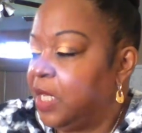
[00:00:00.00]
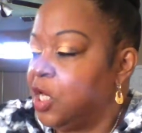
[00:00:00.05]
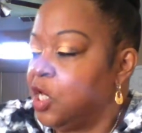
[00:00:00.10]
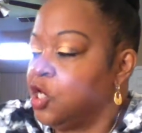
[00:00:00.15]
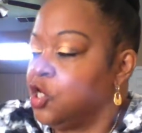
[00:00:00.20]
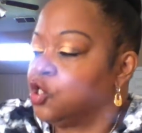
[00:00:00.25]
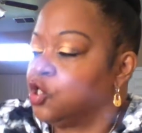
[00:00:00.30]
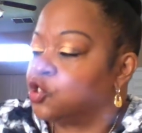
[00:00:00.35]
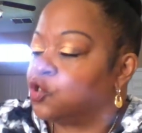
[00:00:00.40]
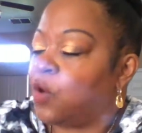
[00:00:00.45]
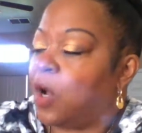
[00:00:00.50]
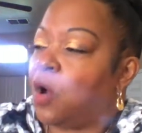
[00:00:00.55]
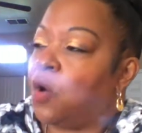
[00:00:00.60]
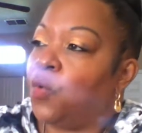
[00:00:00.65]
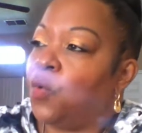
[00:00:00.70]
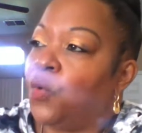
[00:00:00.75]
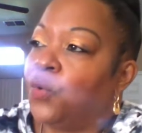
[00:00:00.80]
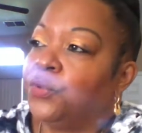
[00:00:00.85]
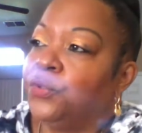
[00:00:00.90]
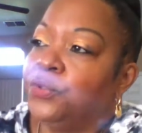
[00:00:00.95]
So I
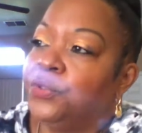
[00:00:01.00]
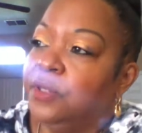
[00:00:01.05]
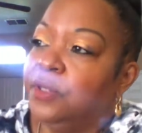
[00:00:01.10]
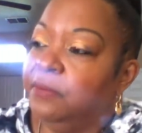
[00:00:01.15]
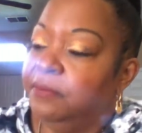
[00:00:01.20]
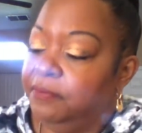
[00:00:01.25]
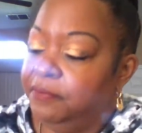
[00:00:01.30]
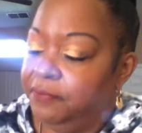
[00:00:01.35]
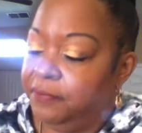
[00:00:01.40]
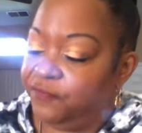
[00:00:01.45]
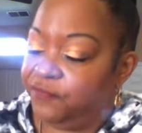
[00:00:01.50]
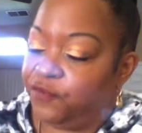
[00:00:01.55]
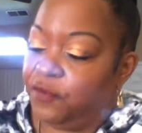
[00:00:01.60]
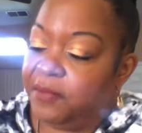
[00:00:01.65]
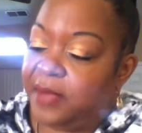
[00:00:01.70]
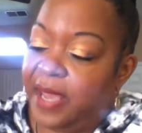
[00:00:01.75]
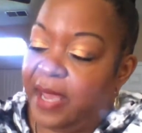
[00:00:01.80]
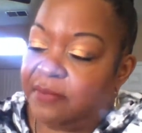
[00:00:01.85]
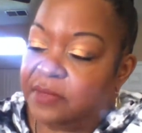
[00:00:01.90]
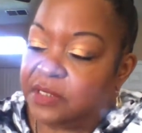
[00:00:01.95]
ordered them from
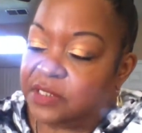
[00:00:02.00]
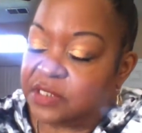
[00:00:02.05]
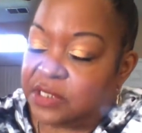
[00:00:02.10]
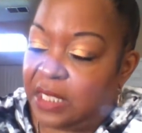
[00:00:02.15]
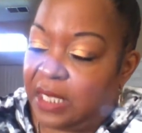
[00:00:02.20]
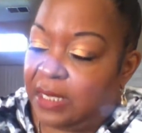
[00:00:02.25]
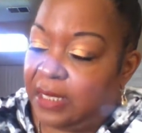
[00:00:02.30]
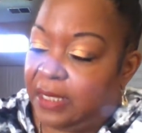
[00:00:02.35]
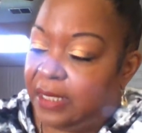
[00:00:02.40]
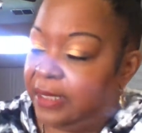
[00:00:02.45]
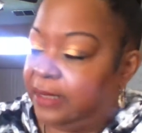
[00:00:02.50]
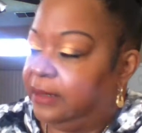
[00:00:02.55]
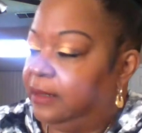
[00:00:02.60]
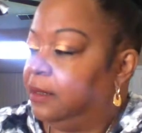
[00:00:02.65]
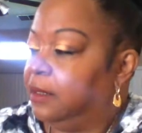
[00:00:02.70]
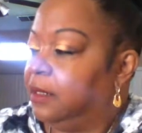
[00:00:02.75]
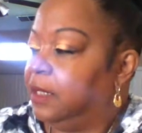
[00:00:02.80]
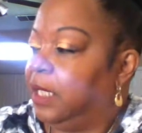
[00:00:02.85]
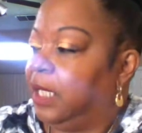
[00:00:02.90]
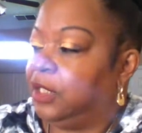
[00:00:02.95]
Amazon,
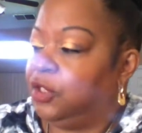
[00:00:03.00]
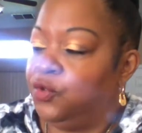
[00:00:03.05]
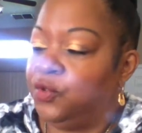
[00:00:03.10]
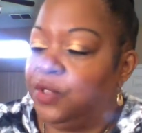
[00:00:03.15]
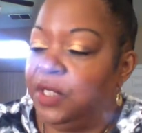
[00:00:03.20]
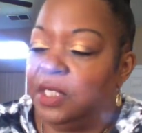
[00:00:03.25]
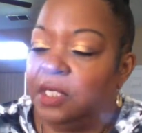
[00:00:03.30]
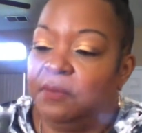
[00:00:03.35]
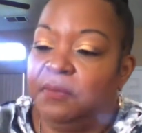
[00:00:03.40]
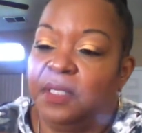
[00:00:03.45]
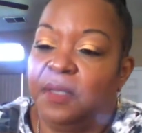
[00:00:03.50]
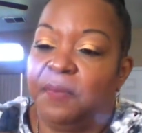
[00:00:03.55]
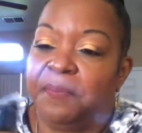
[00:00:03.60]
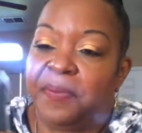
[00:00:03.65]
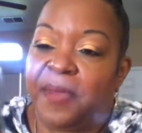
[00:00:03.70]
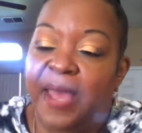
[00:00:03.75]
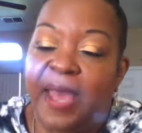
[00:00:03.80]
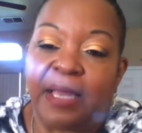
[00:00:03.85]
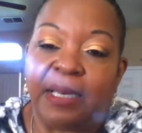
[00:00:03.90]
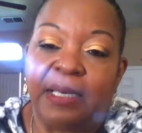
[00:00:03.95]
and you get them in a
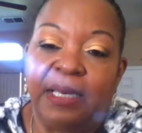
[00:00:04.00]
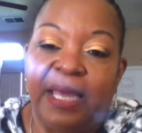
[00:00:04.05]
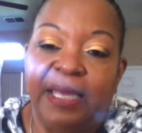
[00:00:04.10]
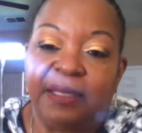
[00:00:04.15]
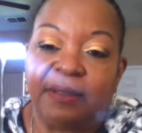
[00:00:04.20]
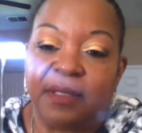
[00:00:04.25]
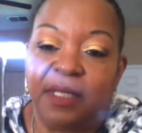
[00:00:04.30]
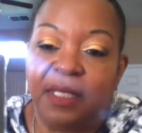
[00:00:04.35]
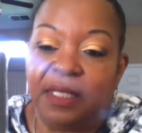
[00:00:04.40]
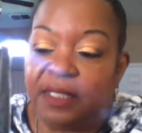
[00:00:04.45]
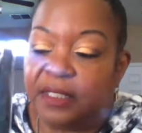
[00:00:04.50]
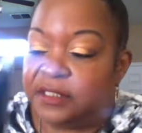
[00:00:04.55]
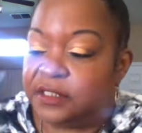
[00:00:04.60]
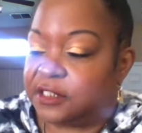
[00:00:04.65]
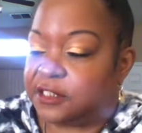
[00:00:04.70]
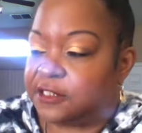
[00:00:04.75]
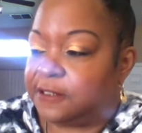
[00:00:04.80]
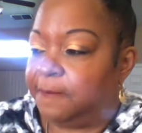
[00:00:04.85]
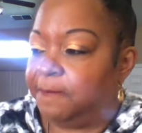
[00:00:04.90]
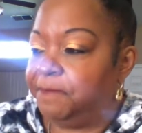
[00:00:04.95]
pack like
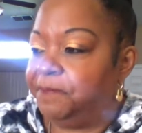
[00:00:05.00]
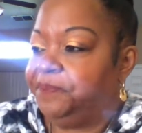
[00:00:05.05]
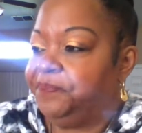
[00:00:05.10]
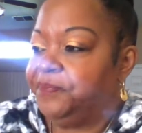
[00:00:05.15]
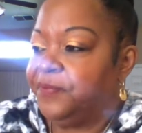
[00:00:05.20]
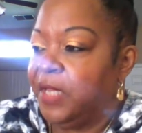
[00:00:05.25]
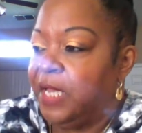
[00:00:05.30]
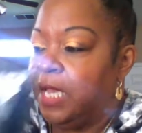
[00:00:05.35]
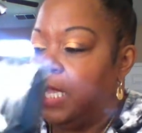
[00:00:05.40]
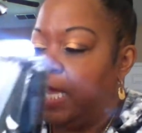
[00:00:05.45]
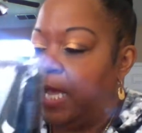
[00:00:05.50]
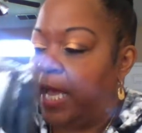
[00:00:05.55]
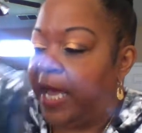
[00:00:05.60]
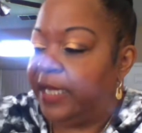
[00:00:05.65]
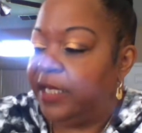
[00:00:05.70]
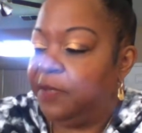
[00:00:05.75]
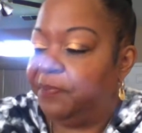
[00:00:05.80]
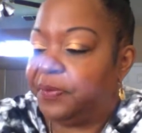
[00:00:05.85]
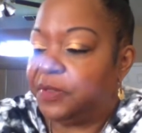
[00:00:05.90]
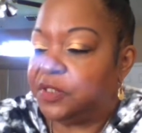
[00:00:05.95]
this, and
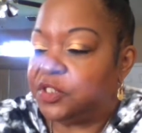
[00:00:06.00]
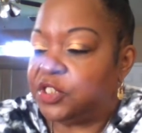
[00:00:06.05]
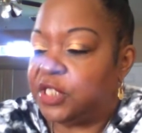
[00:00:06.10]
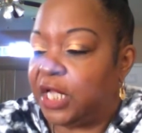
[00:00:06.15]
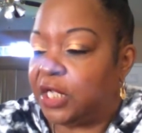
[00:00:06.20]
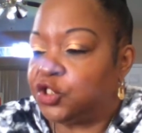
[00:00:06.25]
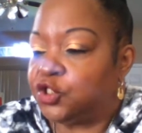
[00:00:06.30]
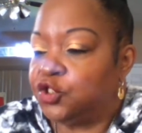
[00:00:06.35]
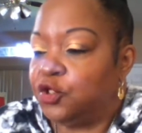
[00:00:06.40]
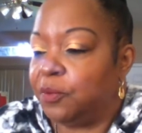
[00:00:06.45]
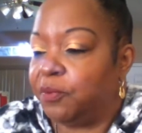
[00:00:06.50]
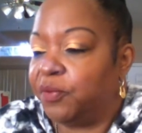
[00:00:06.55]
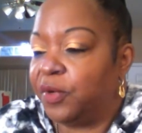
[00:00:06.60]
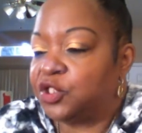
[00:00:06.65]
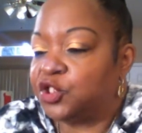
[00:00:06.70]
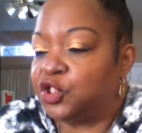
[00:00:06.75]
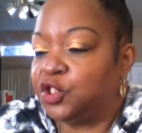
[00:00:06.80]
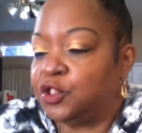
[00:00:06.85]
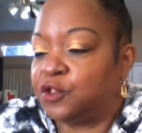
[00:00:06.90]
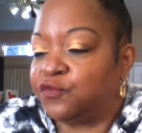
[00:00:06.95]
it protects your
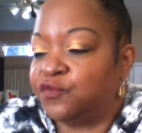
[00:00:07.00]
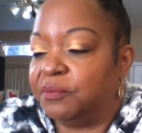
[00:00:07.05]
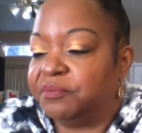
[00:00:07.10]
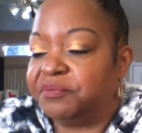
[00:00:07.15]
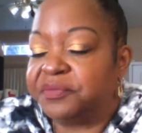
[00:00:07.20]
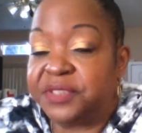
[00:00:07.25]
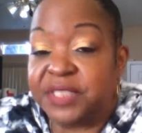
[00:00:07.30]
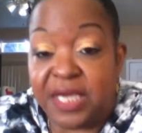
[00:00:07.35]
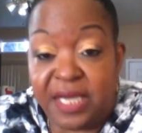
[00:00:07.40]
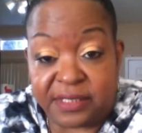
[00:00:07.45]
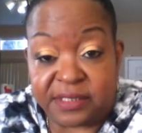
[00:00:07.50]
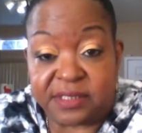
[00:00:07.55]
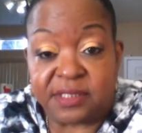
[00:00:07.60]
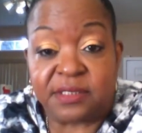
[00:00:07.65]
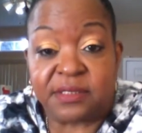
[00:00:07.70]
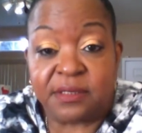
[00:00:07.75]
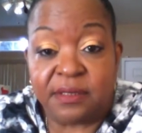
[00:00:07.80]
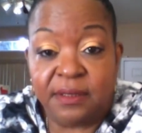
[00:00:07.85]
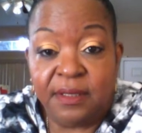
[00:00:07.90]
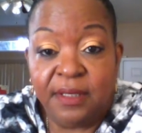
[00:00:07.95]
brushes from
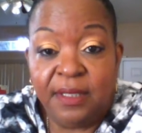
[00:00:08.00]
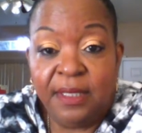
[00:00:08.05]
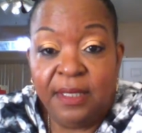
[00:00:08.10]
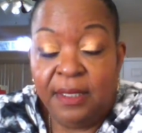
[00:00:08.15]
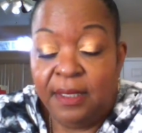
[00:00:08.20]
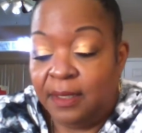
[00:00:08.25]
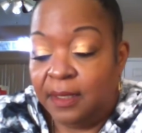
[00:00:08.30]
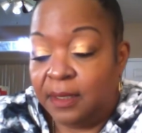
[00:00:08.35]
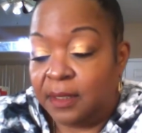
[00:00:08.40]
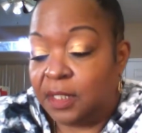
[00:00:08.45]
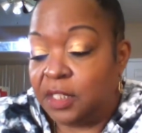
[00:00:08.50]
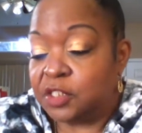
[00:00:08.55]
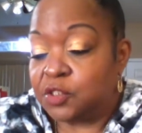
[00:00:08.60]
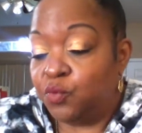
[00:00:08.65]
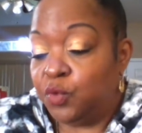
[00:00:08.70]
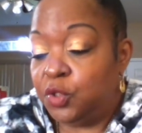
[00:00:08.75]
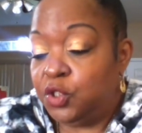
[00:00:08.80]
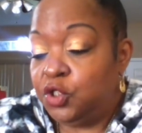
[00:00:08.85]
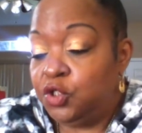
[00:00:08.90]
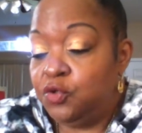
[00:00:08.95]
dust. Because
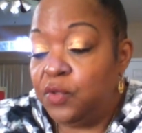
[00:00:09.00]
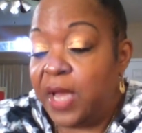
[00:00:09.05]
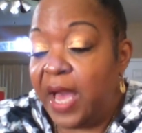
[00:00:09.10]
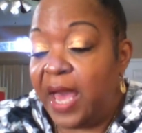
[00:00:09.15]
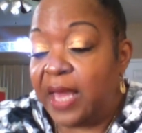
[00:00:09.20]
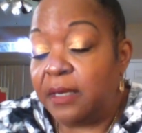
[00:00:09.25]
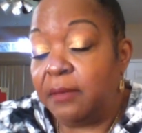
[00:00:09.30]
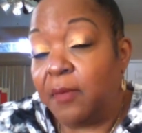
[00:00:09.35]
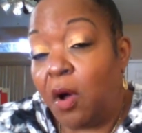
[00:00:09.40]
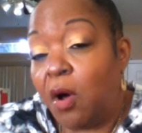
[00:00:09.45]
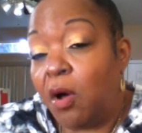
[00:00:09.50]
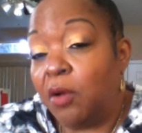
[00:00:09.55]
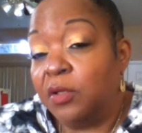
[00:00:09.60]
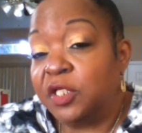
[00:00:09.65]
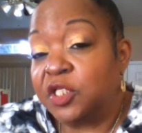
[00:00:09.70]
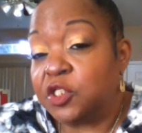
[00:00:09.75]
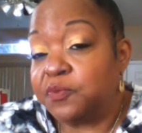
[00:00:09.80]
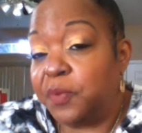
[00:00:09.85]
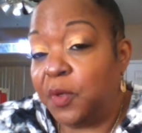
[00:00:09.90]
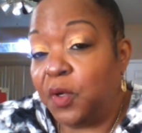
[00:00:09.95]
when you got them all
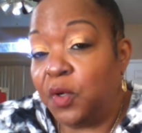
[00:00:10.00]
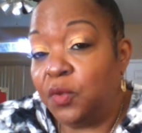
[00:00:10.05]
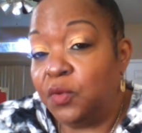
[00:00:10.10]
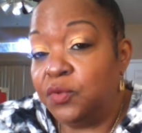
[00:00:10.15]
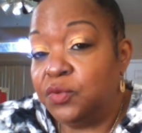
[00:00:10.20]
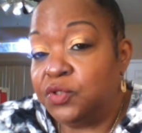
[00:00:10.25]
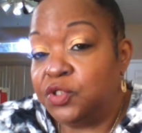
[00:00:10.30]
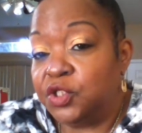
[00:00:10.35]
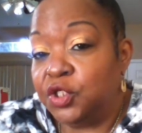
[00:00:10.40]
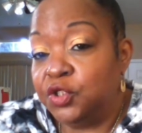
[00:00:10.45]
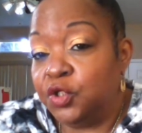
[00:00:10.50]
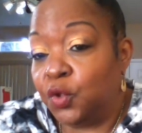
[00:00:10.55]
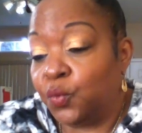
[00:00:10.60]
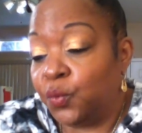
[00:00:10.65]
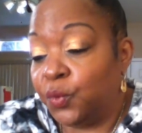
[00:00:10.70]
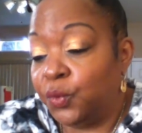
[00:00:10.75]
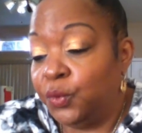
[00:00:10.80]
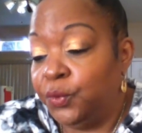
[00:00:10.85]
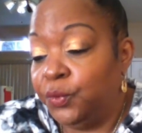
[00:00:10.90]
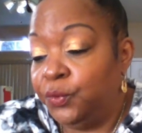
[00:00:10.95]
exposed in your
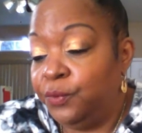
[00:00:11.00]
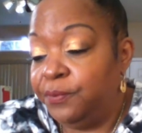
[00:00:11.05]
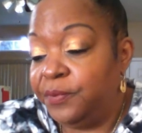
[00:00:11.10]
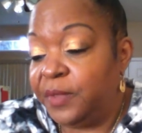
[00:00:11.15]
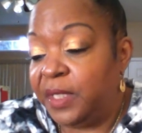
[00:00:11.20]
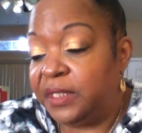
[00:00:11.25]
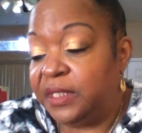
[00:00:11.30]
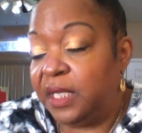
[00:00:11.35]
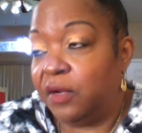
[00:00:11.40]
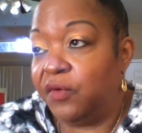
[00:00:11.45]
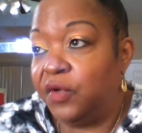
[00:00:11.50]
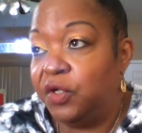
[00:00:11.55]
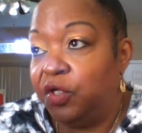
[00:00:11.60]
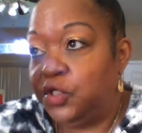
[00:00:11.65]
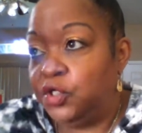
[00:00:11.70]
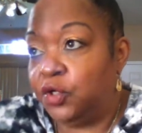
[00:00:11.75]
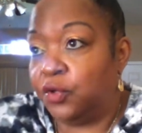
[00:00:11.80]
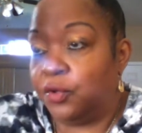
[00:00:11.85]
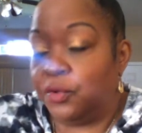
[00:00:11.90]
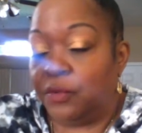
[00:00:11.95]
room and they're in
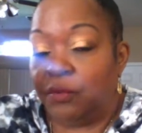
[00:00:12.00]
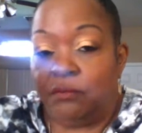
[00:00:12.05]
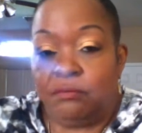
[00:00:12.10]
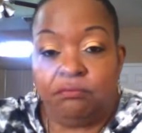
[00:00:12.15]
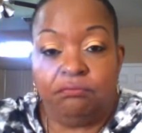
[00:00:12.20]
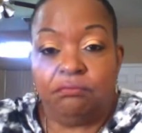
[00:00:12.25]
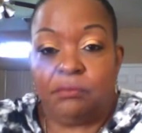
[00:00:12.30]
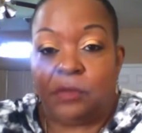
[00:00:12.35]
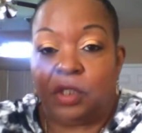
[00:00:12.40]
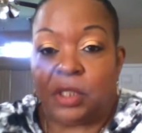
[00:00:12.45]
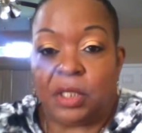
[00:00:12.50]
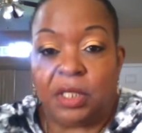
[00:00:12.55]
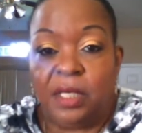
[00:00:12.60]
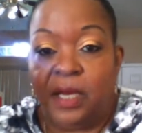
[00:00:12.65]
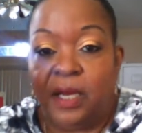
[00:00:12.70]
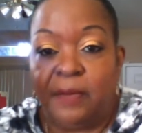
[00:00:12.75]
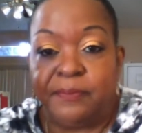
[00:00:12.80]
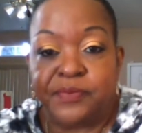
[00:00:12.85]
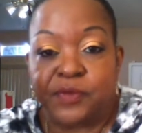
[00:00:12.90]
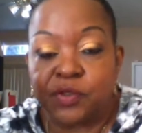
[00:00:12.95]
your
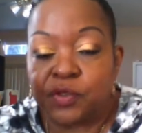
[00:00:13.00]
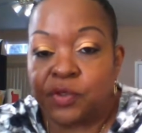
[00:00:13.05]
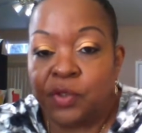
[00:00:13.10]
cups